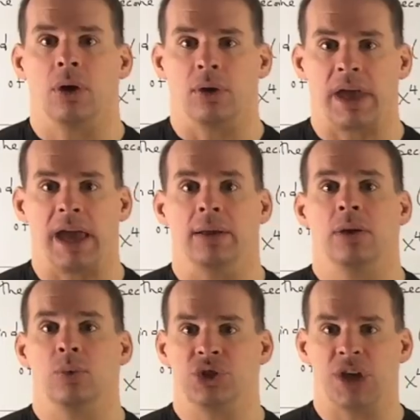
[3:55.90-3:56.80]
Okay,
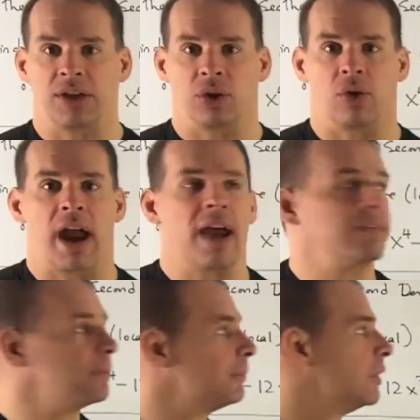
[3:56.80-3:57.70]
we check the
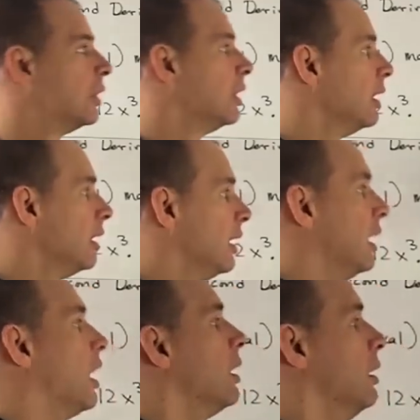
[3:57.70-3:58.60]
graph.
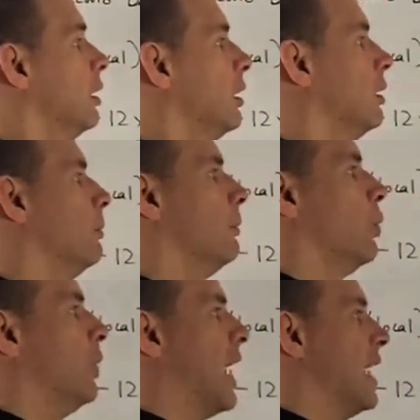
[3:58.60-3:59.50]
Here,
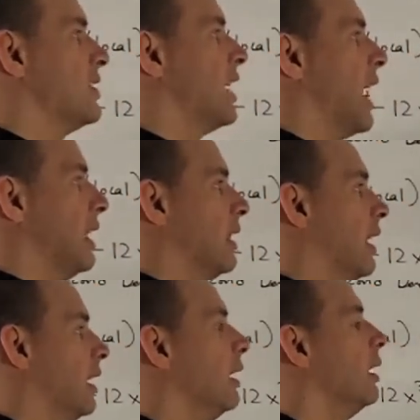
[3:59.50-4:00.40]
we can't say
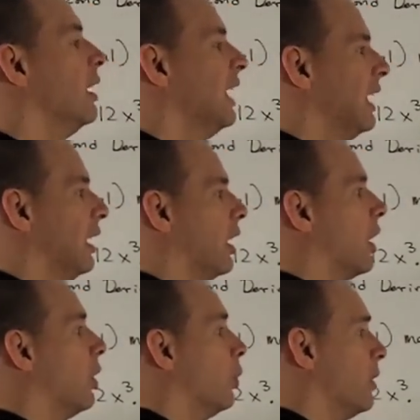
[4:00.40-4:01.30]
anything.
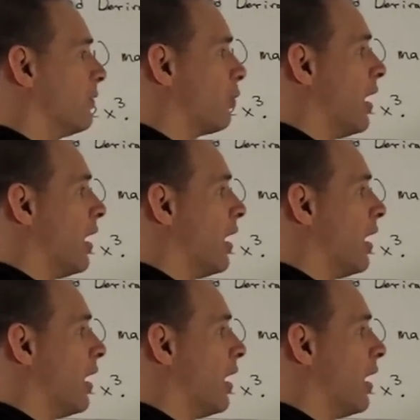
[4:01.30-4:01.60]
Here, we have a